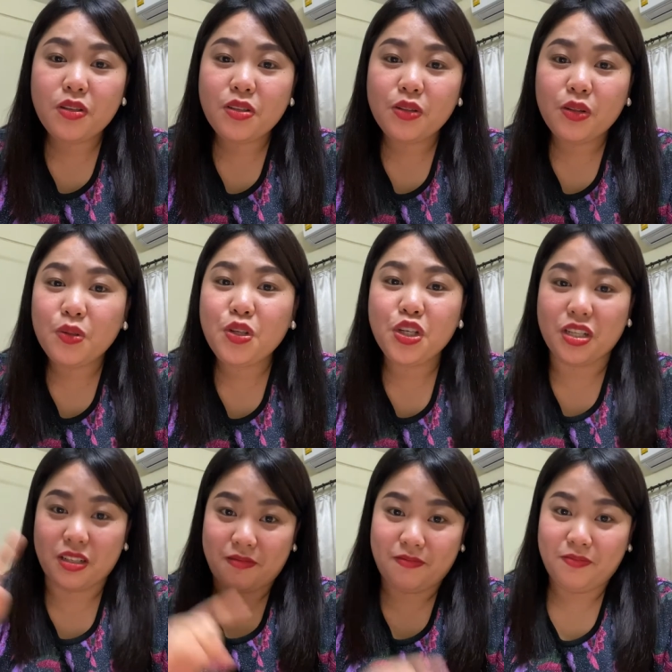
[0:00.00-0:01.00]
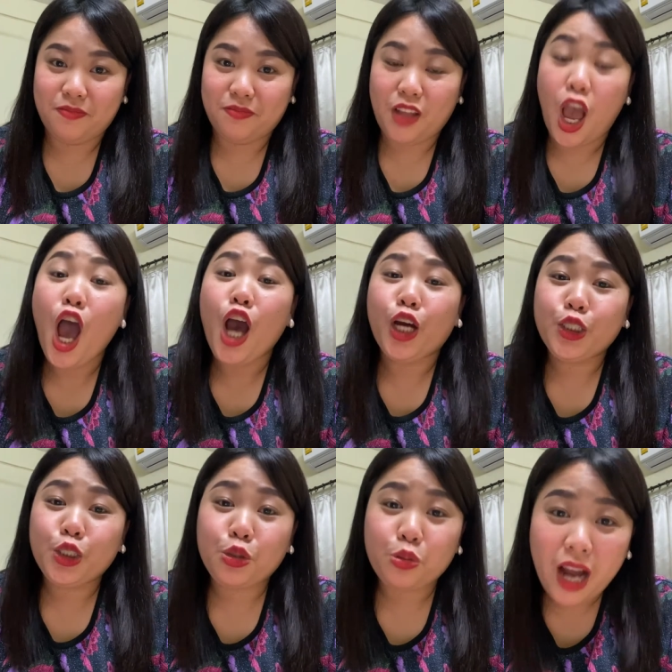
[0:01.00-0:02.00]
solution.
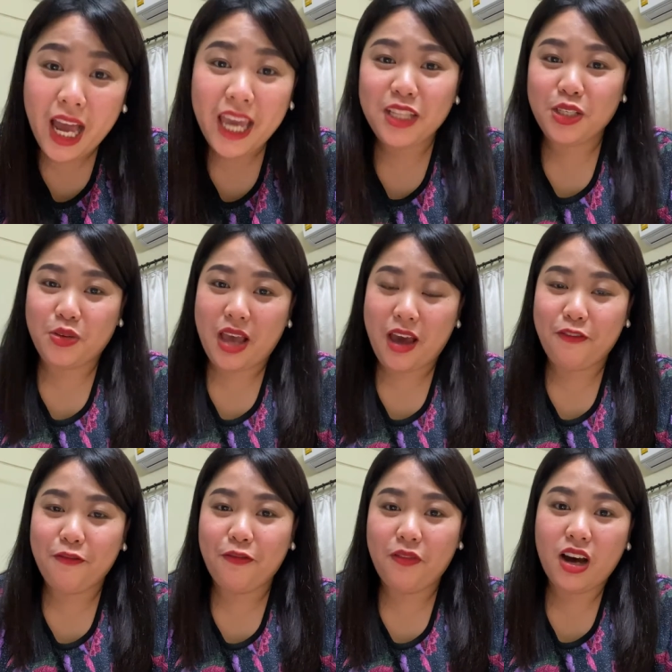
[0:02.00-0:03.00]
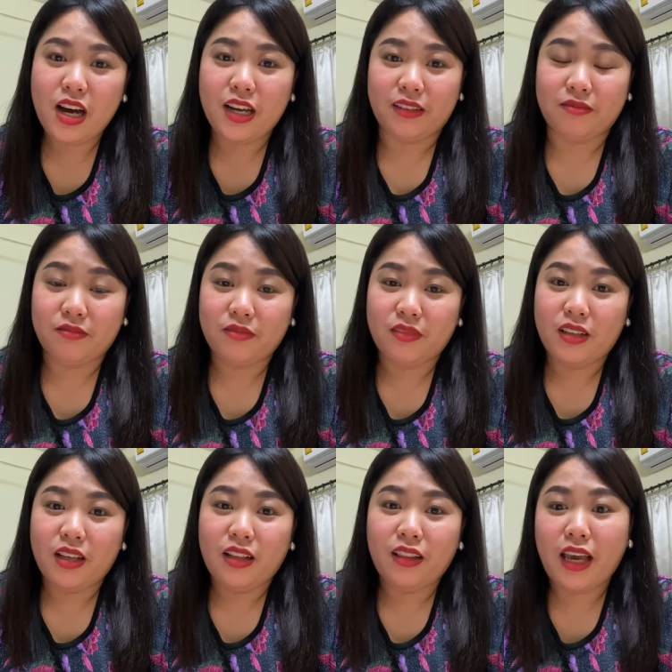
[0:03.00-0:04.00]
Try to have fun.
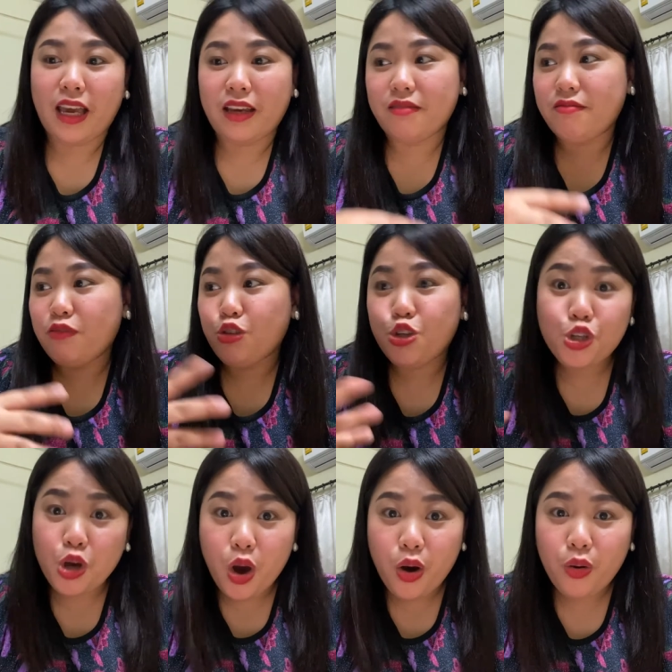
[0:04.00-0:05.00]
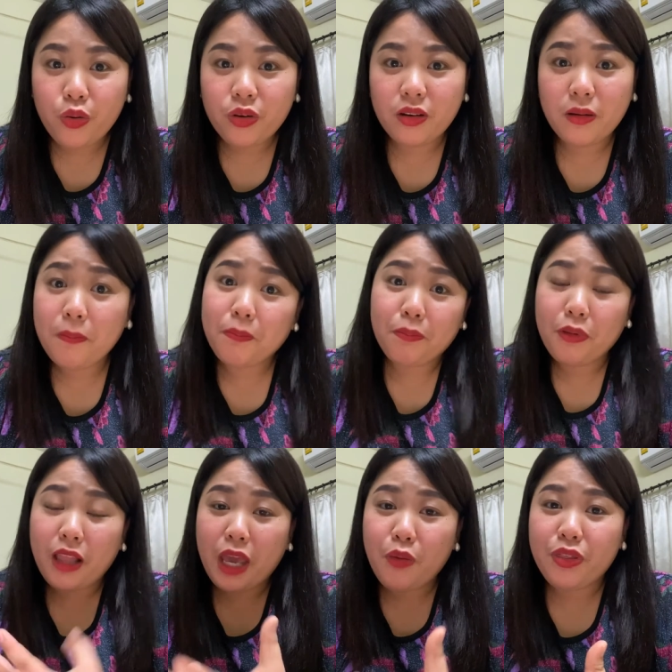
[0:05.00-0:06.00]
Like, Joe,
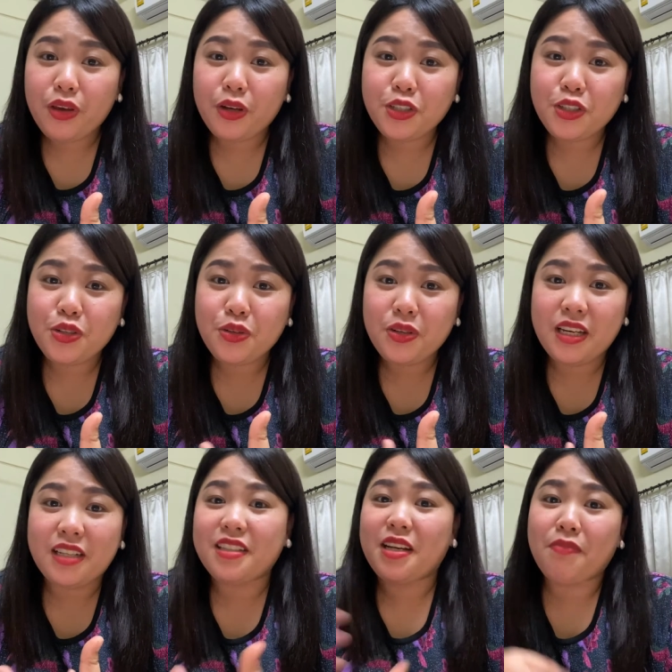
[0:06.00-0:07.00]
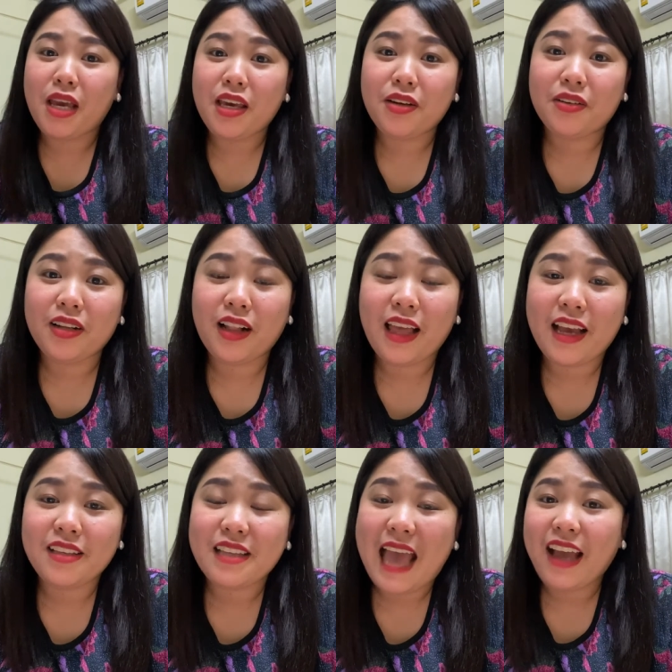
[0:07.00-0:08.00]
play with your student and make your
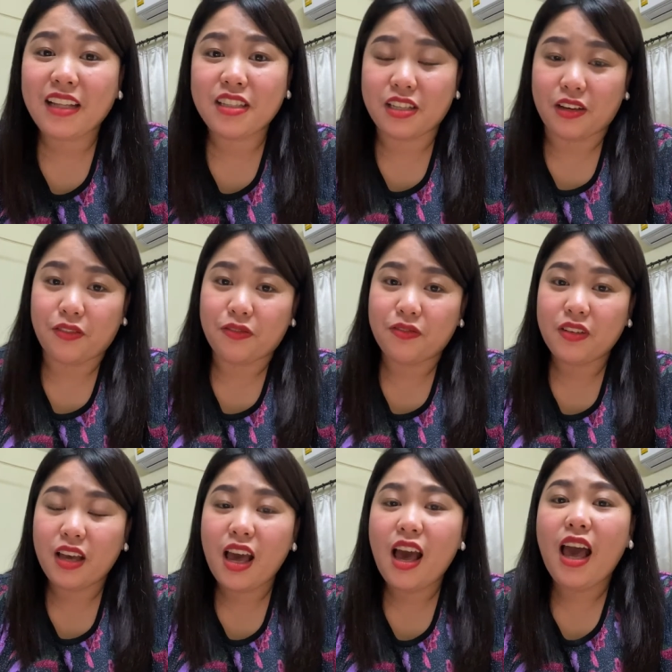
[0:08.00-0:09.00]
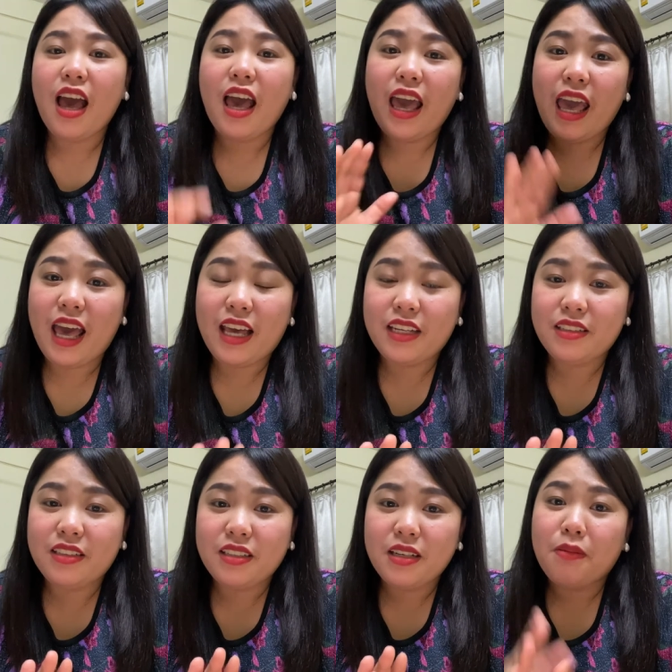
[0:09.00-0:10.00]
class active. And
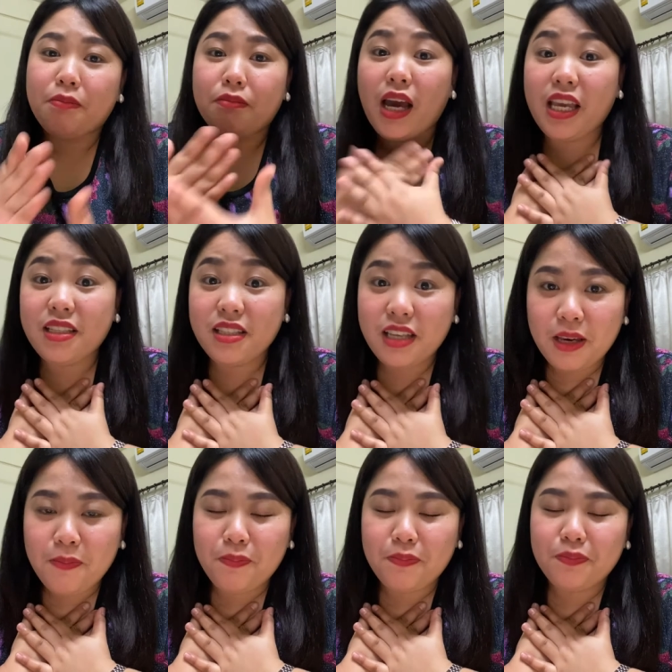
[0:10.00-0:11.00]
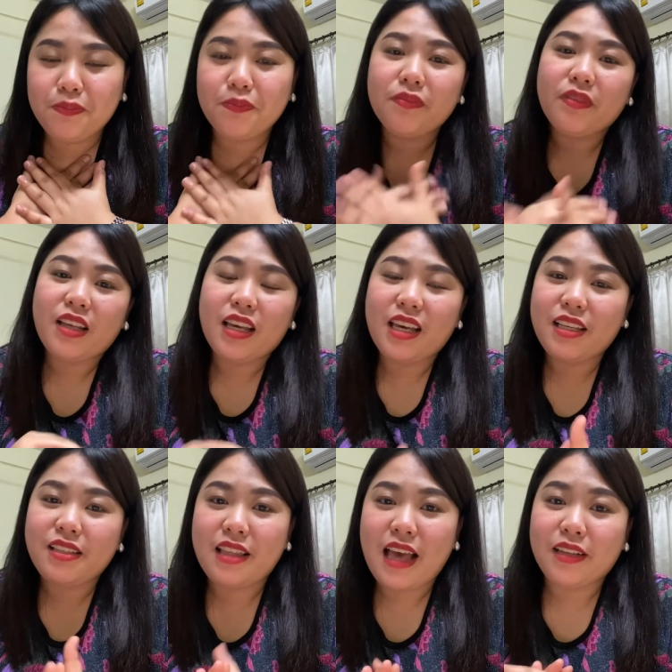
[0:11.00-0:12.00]
my tip is
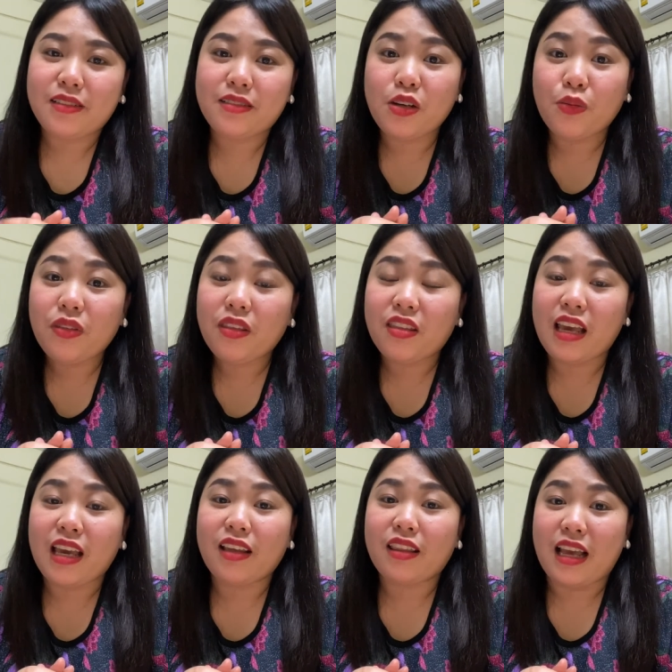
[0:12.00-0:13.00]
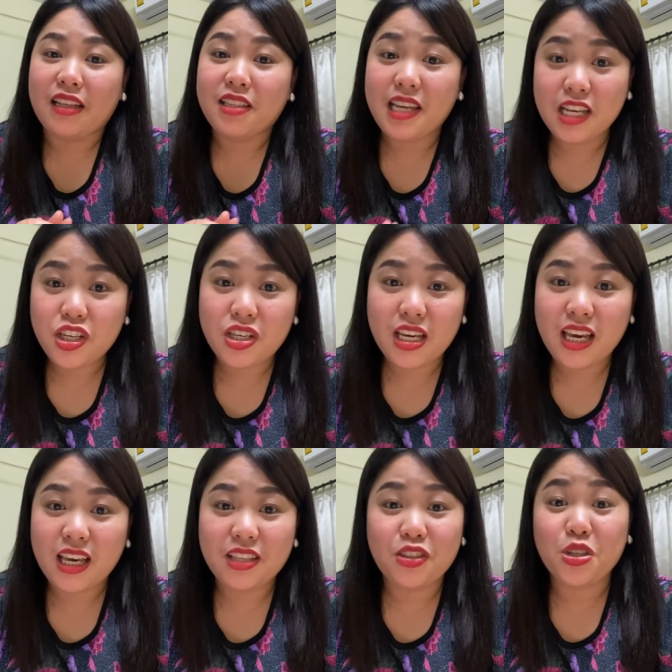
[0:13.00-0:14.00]
that don't think that teaching
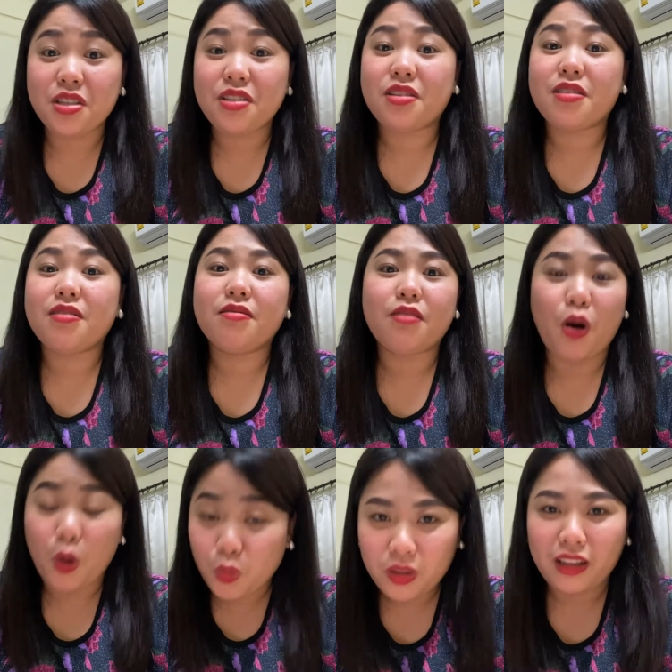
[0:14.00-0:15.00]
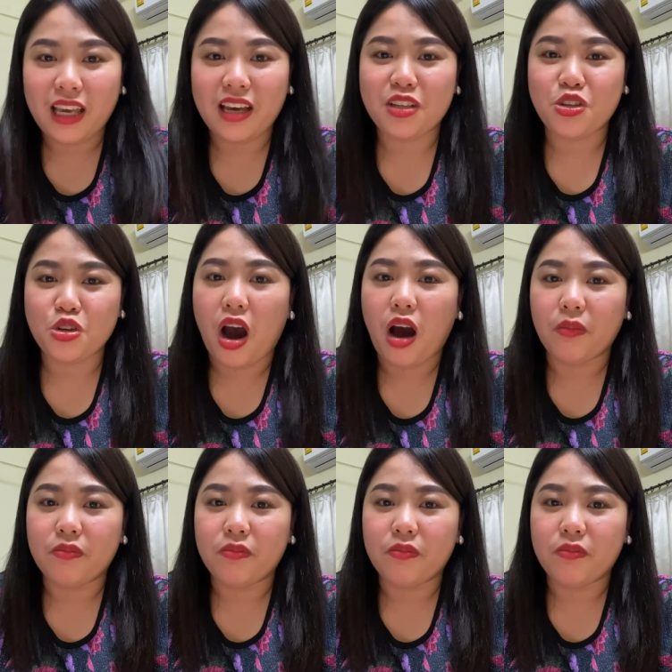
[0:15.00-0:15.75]
is just only a job.